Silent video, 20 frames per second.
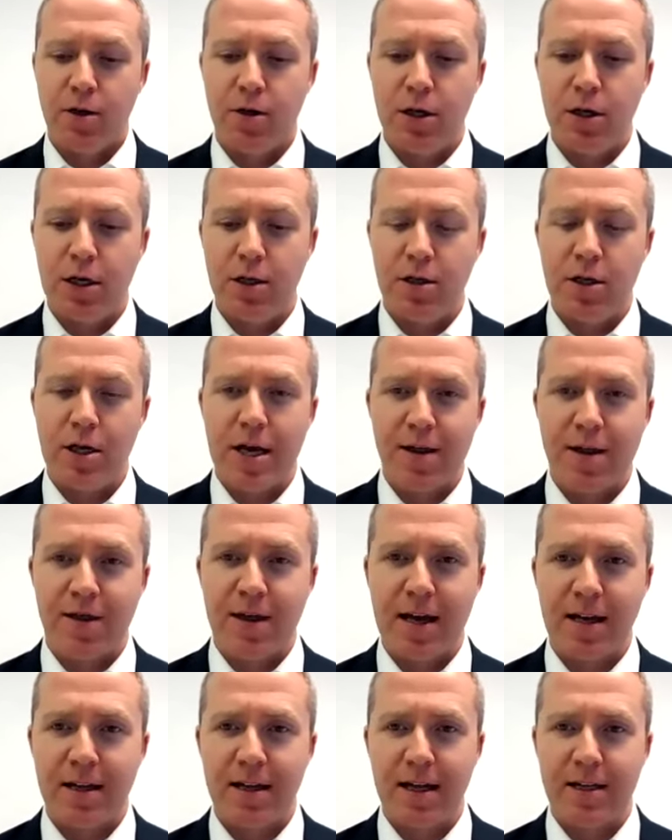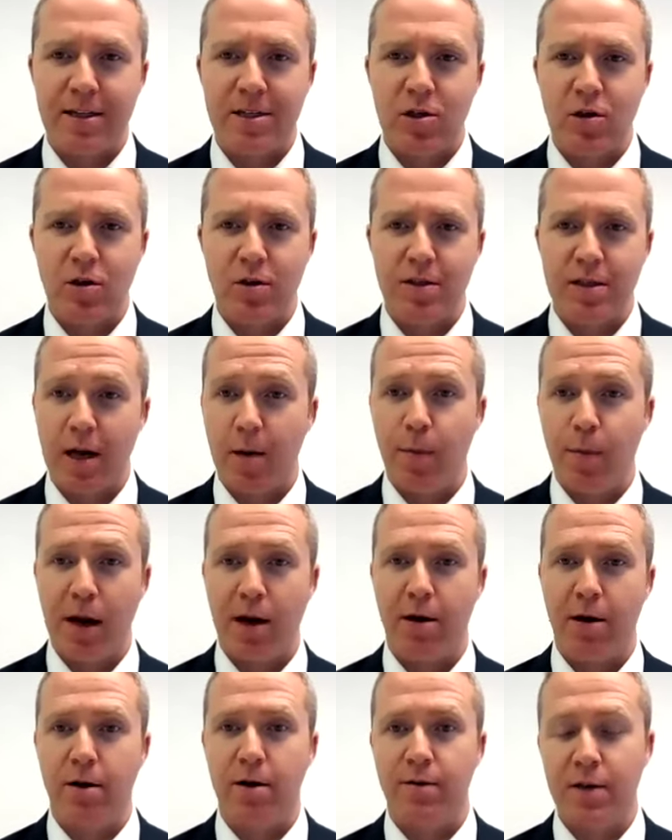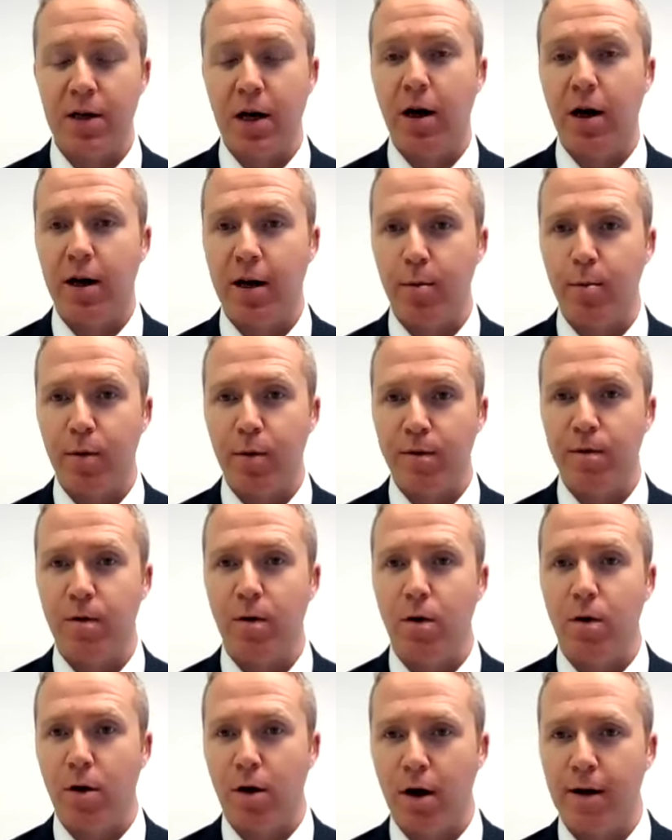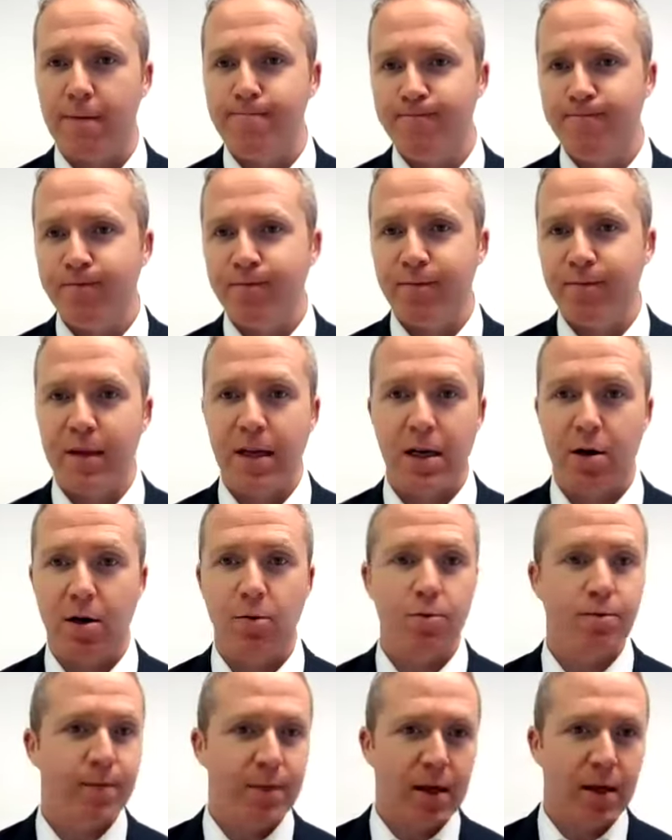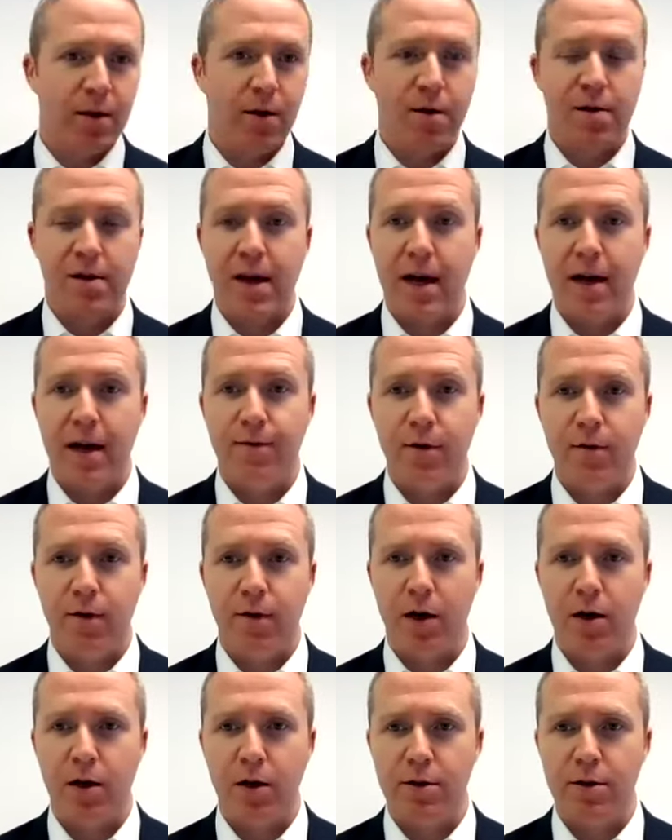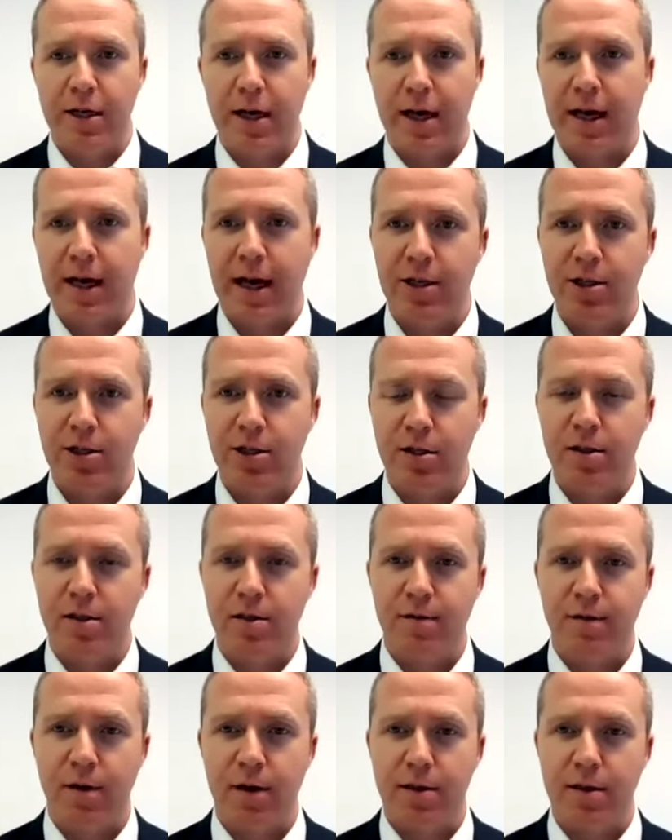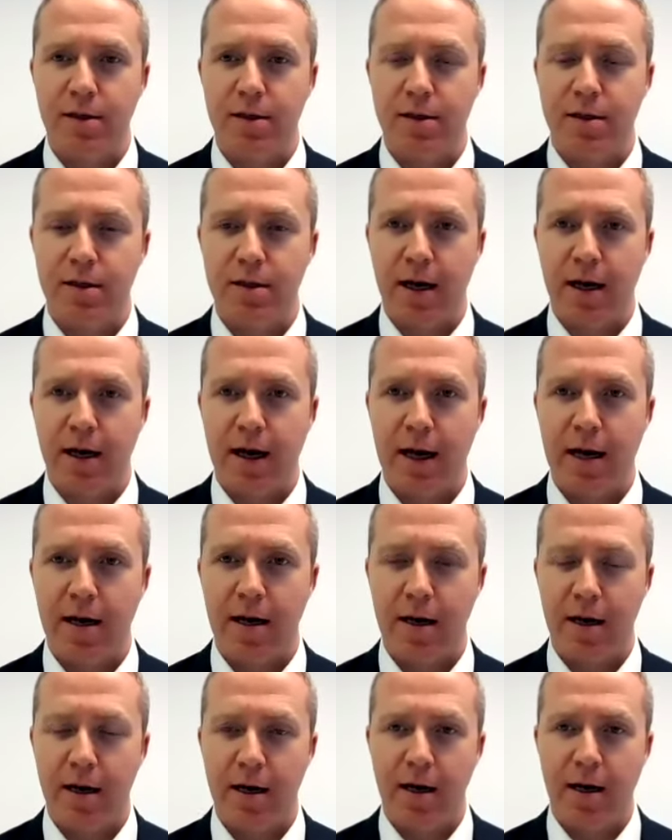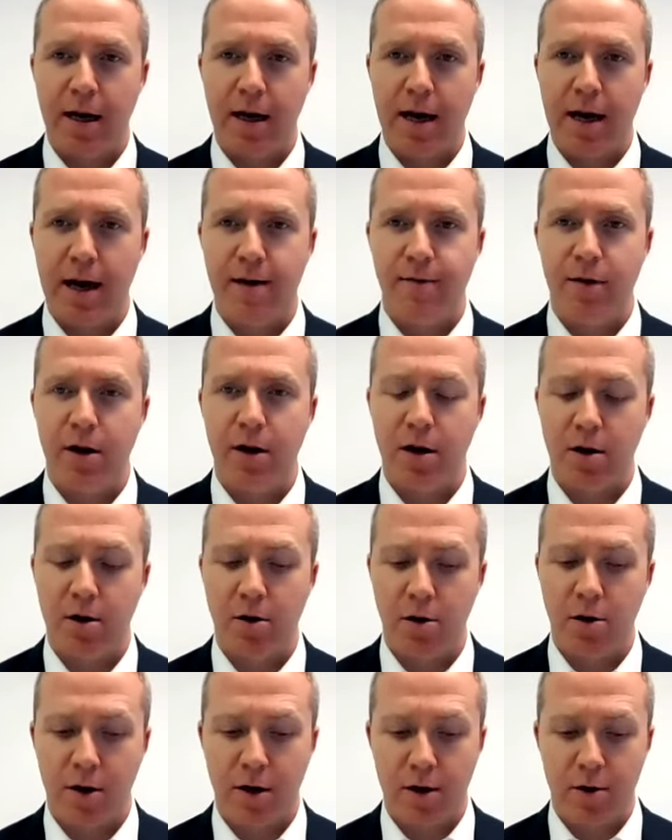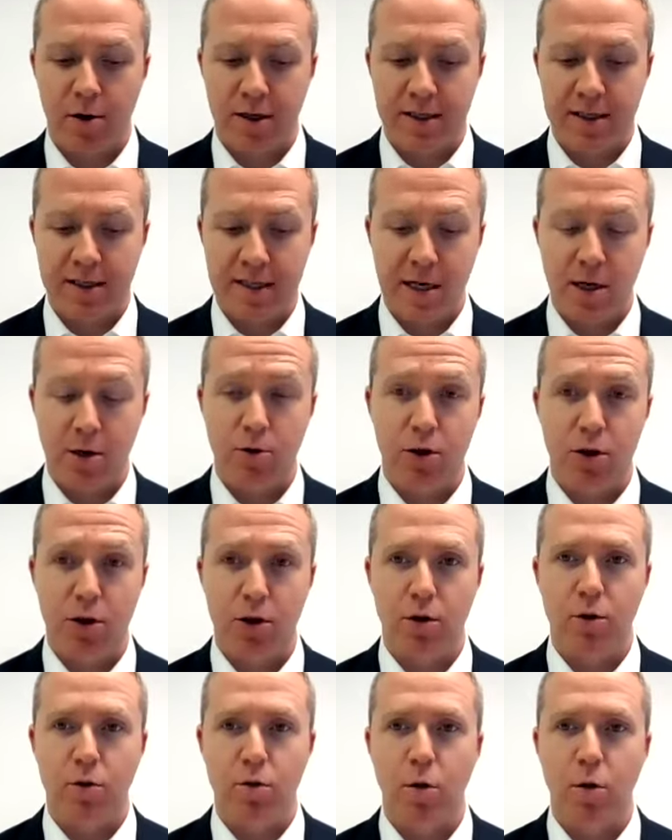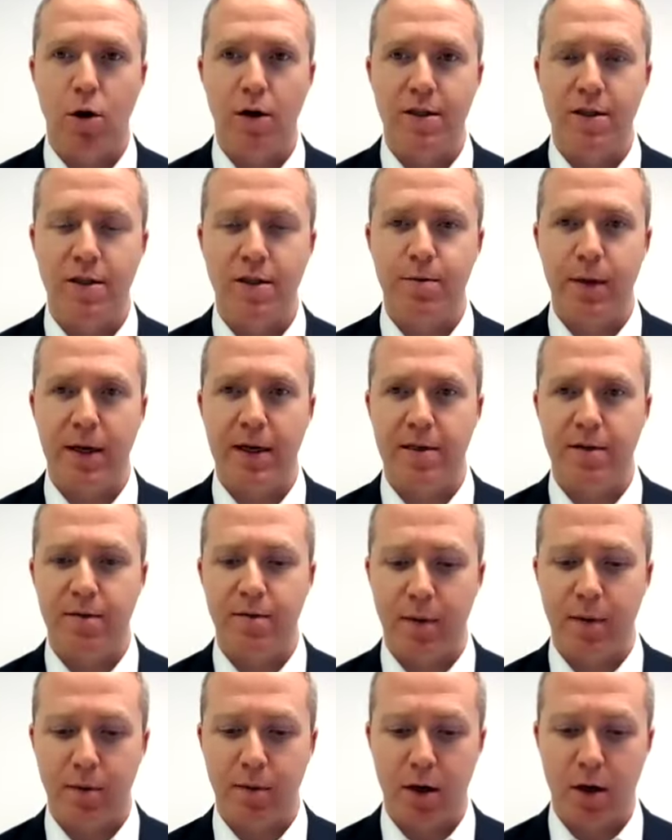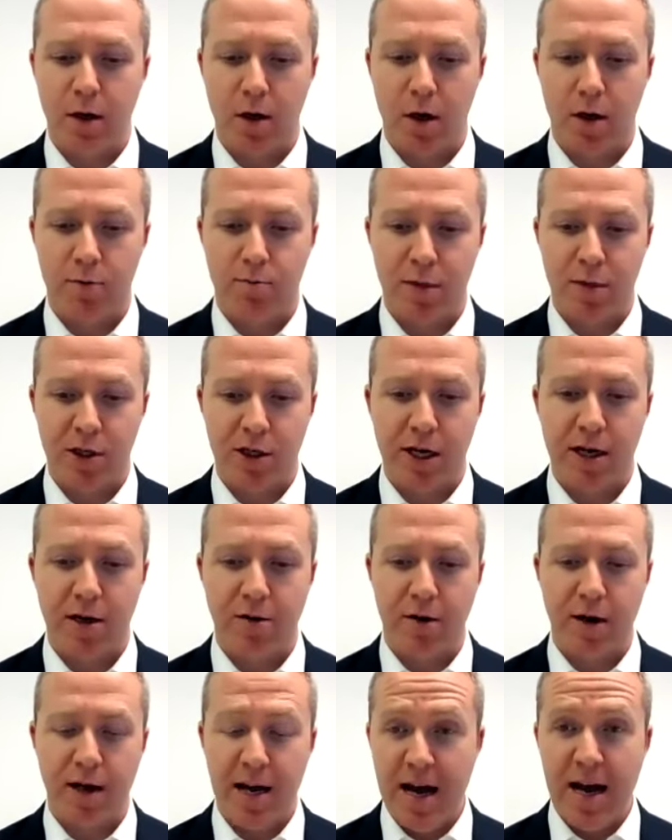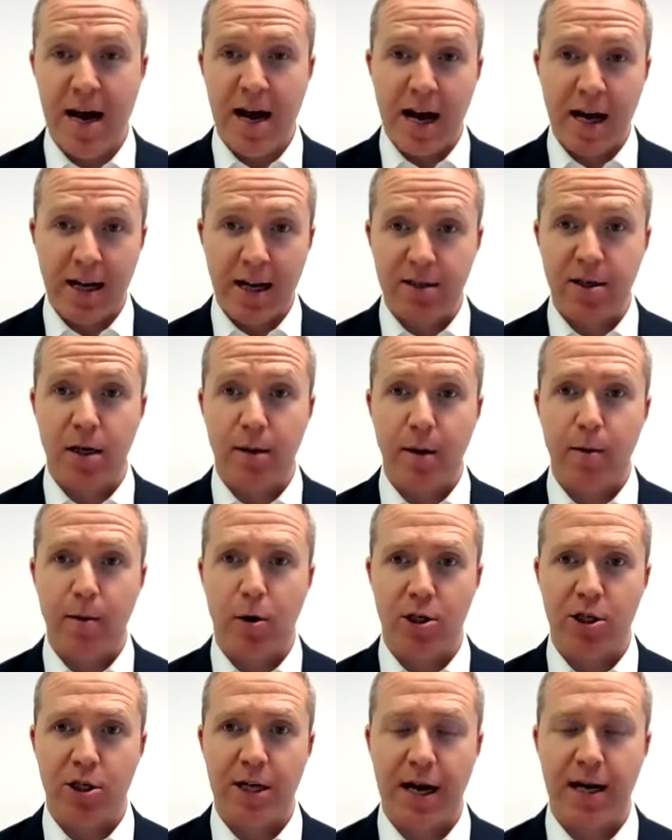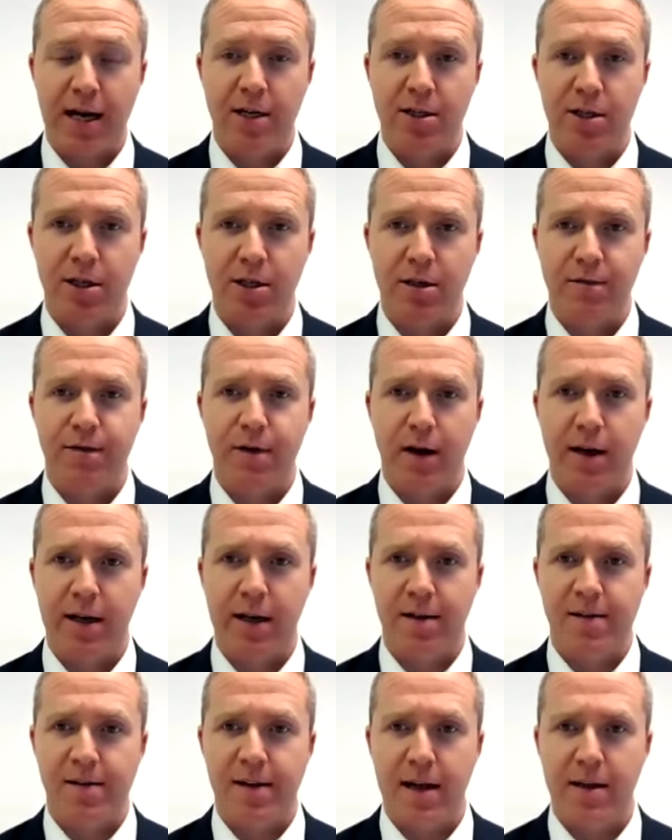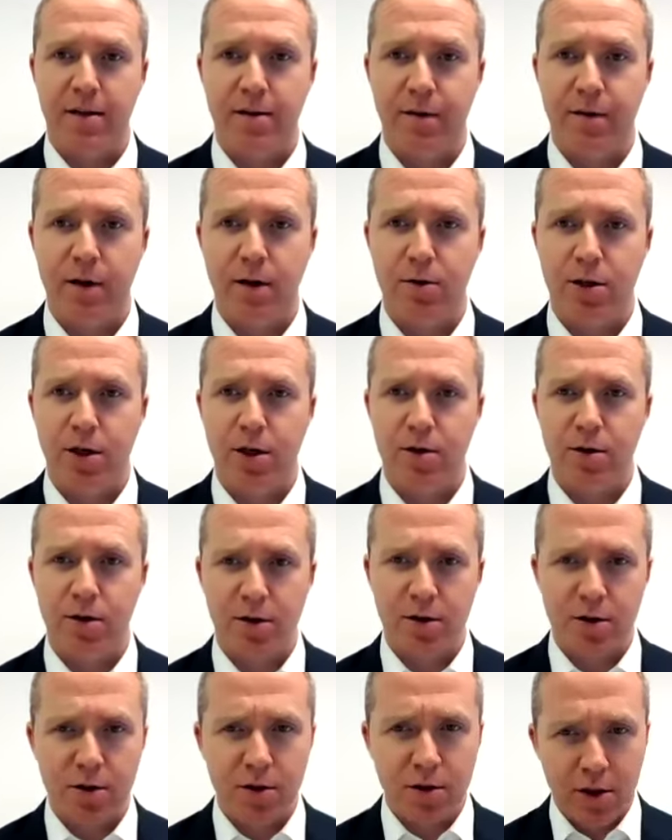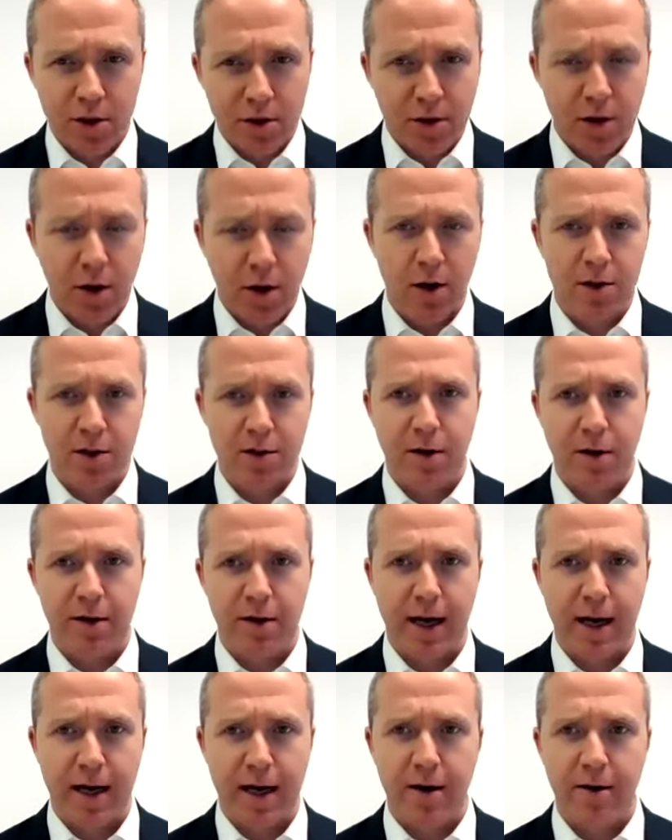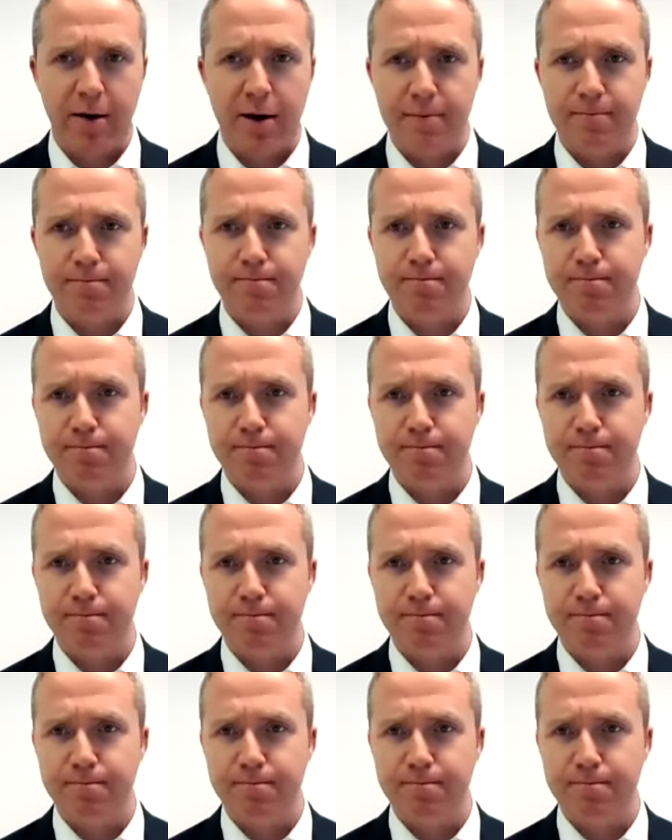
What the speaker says: do you think that's just a period of time before, you know, you say if you've got new tech engines versus a heavier or a CO2 worse piece of machinery, it's going to be more challenging to finance that in the future? Just your thoughts around that area.